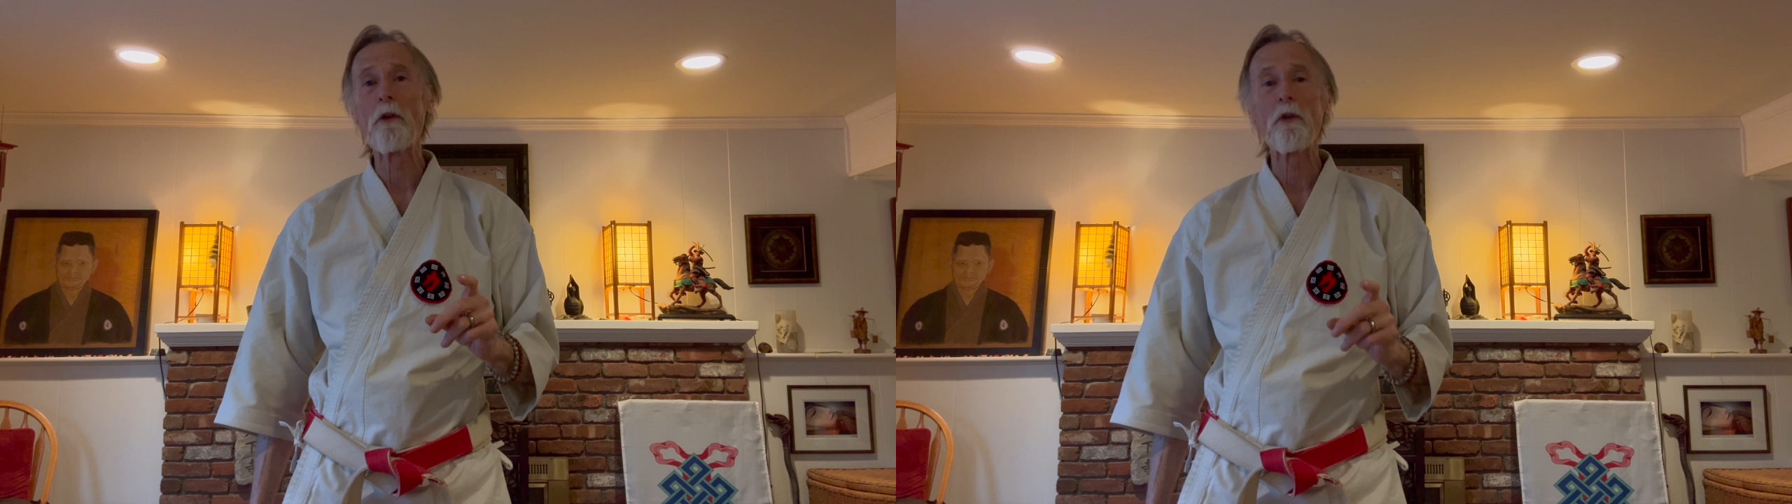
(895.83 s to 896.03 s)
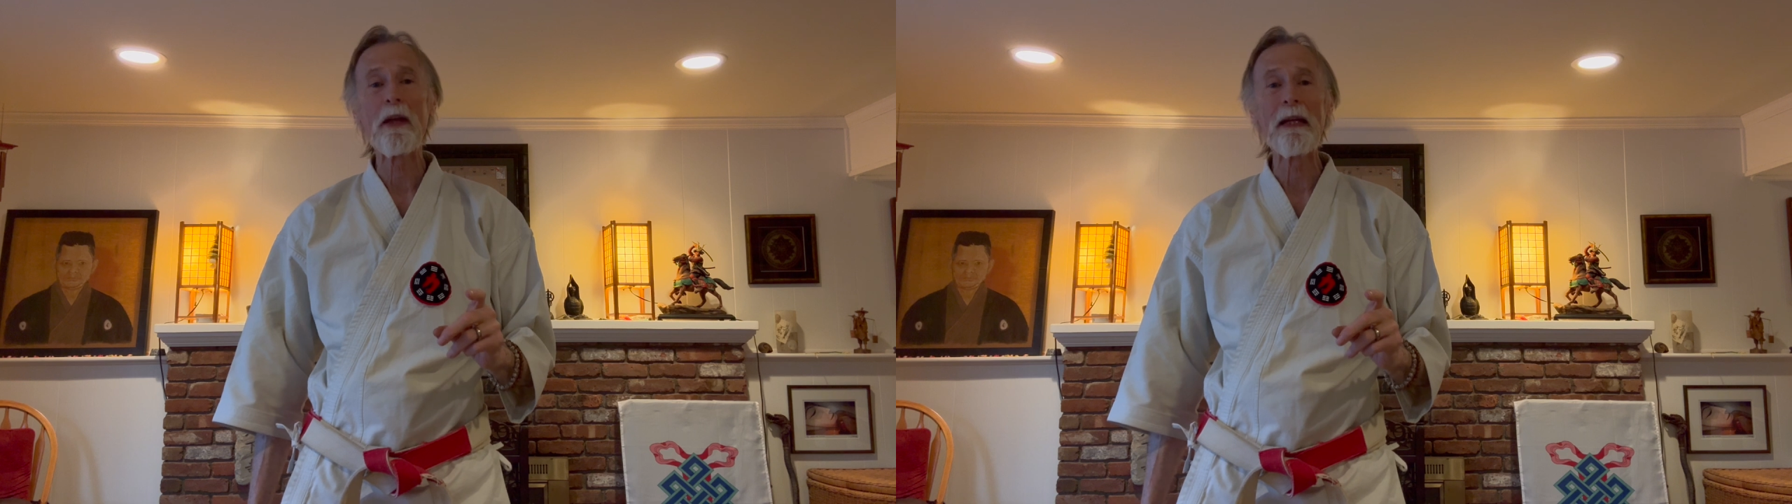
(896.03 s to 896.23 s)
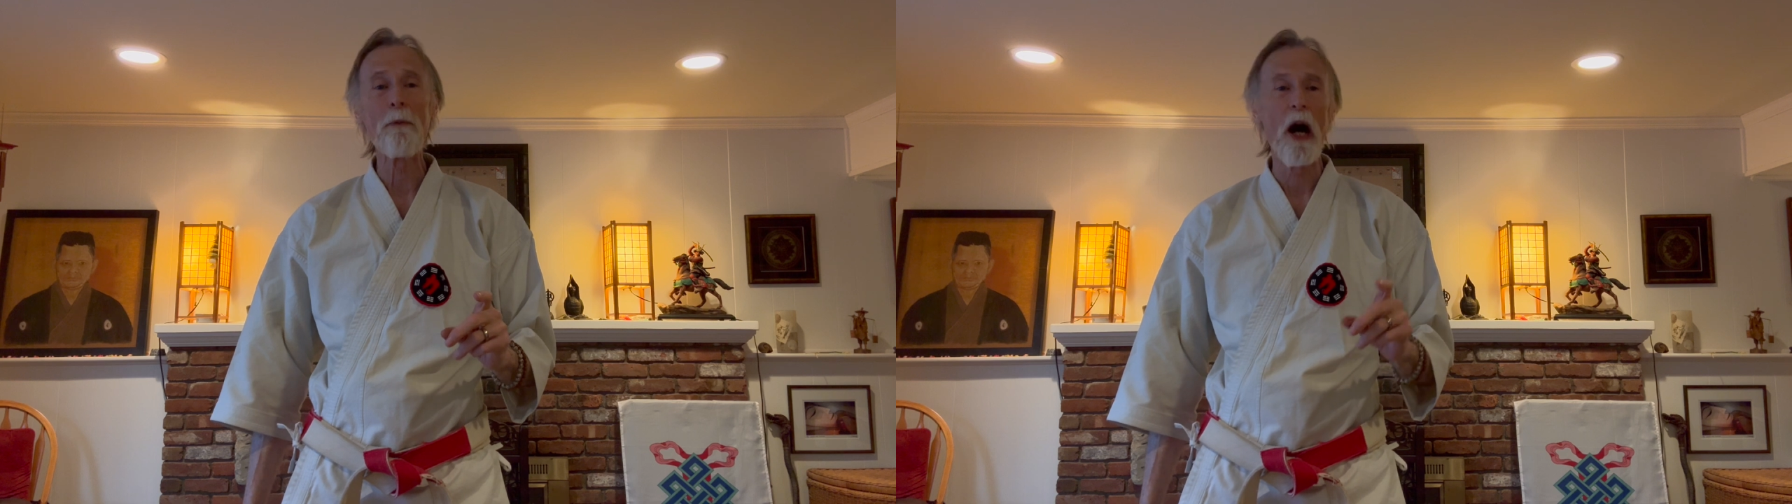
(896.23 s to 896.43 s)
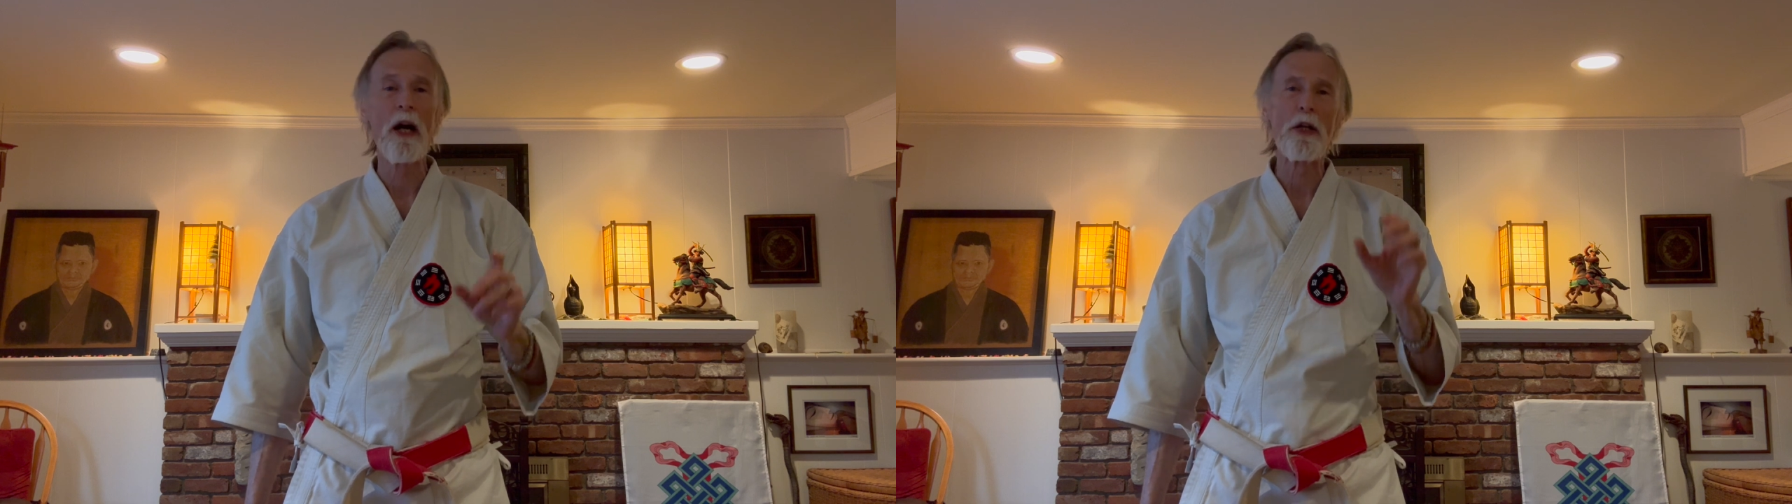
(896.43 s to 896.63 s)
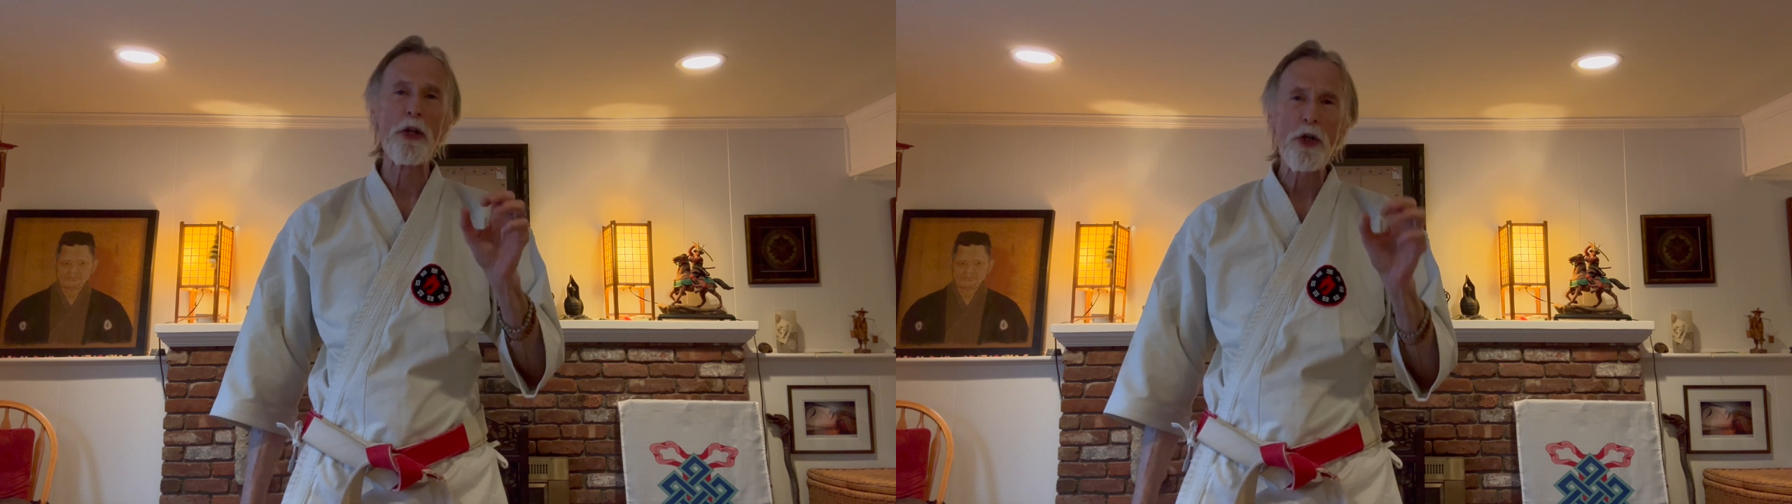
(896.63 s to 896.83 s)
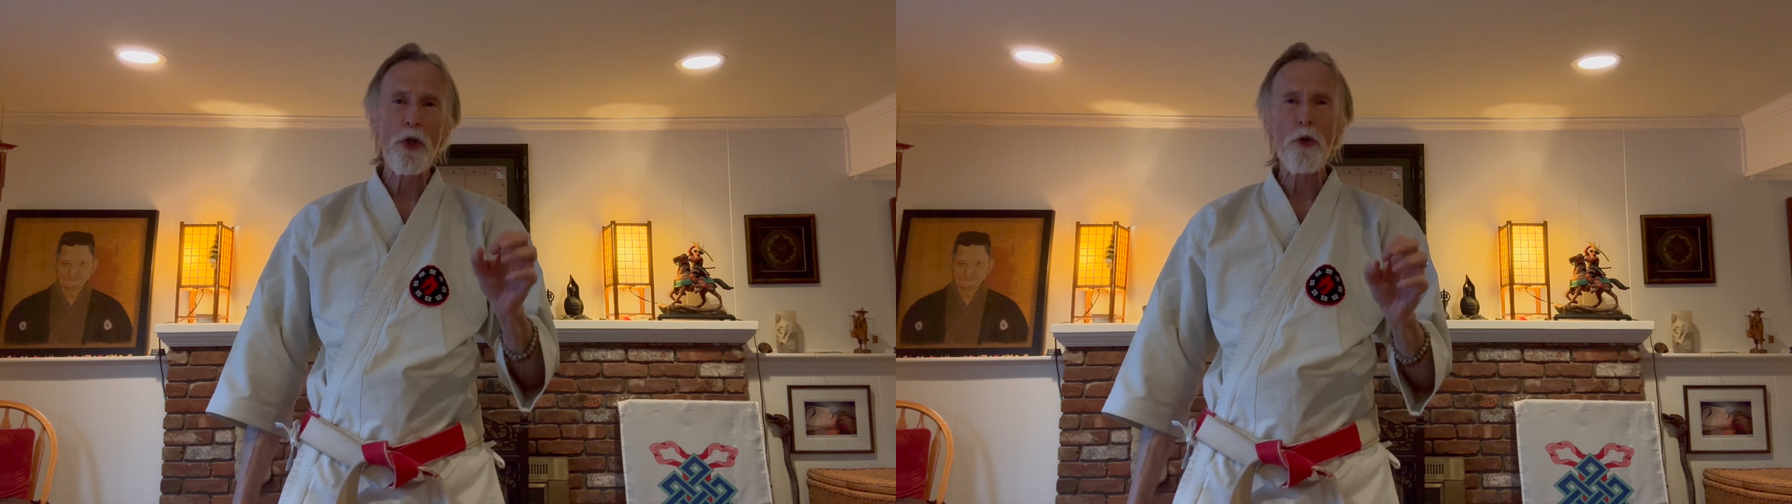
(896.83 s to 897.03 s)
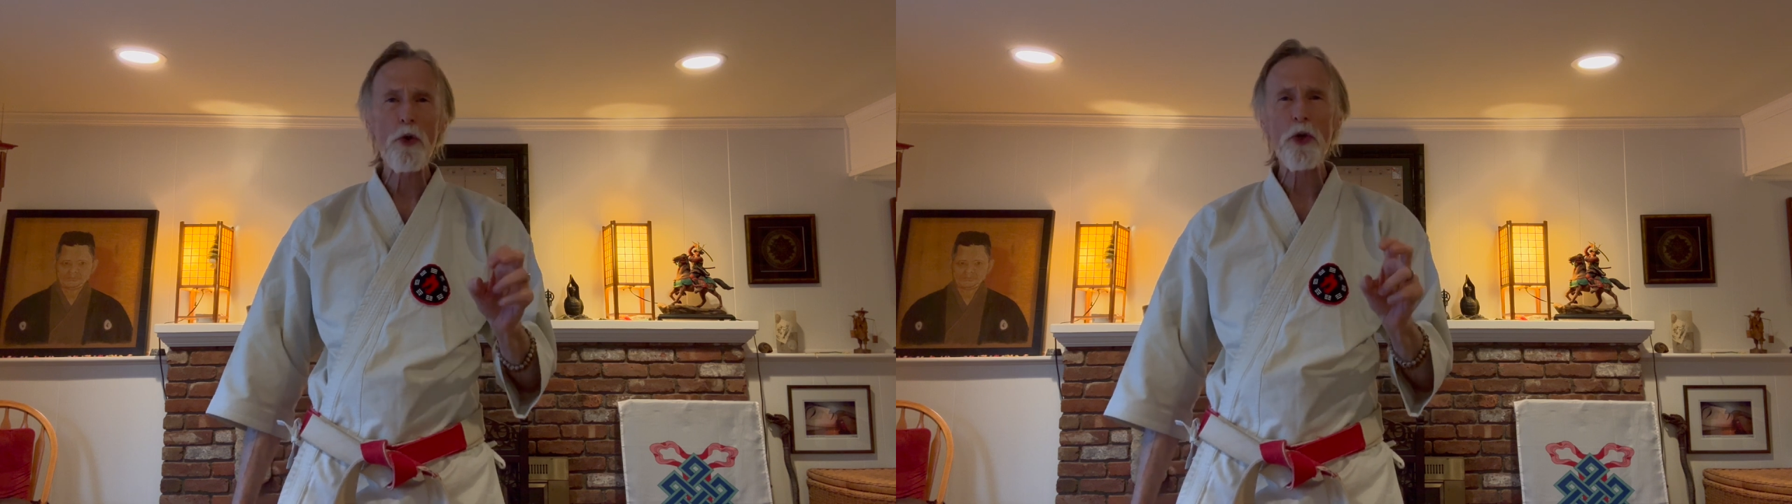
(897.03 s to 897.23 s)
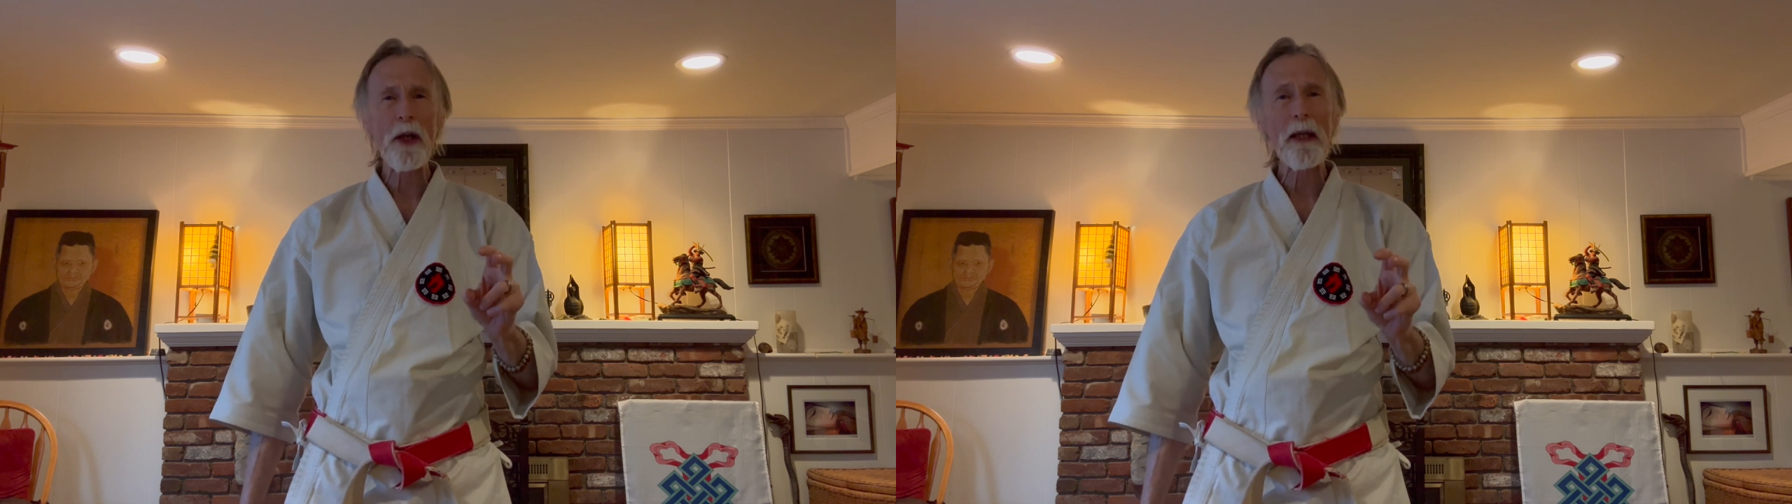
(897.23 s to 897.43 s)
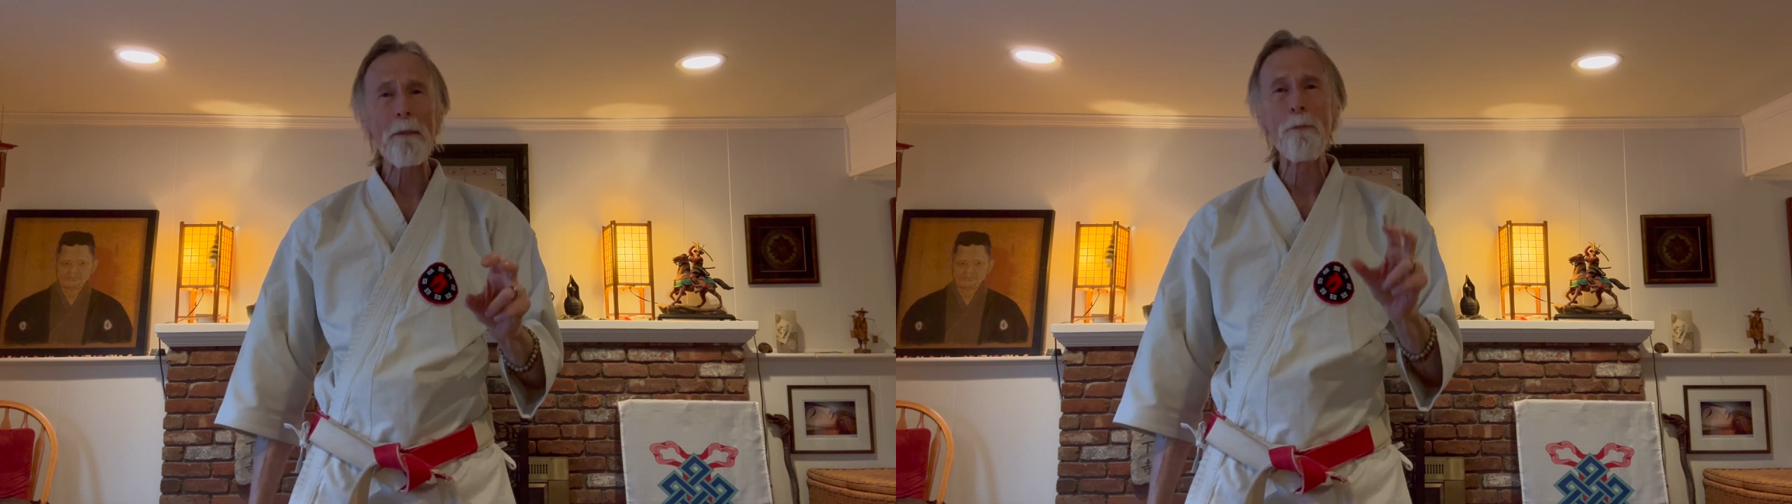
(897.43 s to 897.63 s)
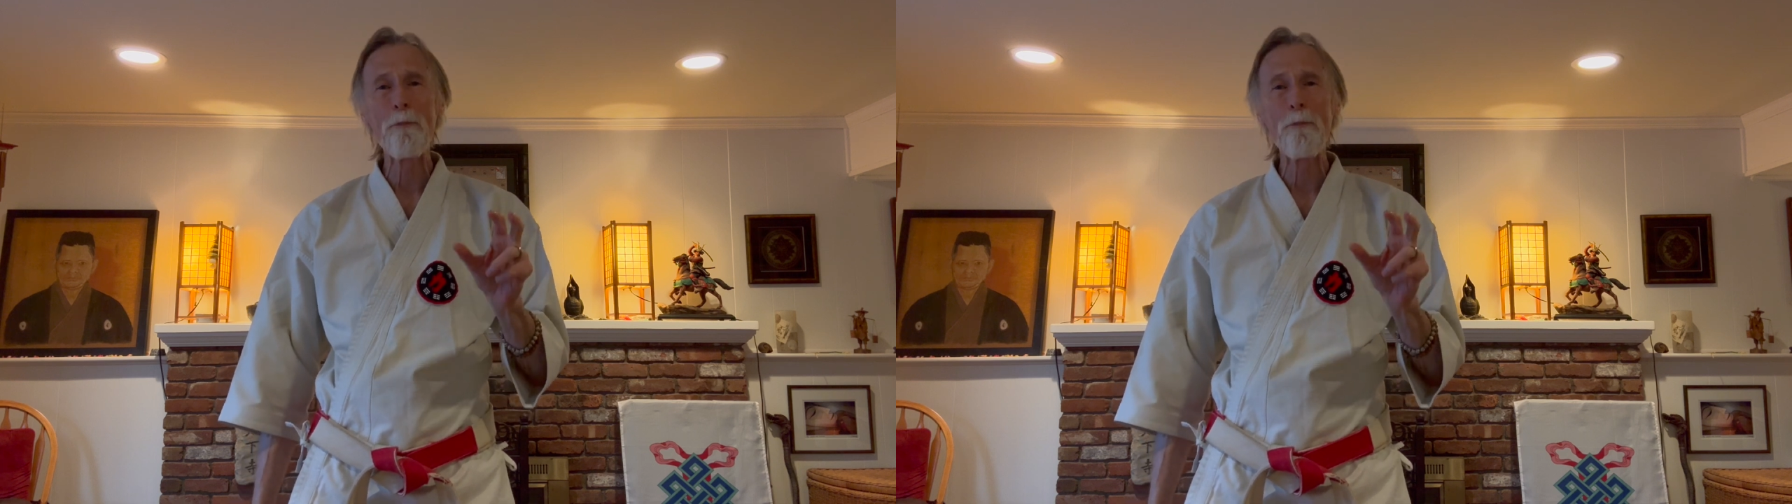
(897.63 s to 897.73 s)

seem unusually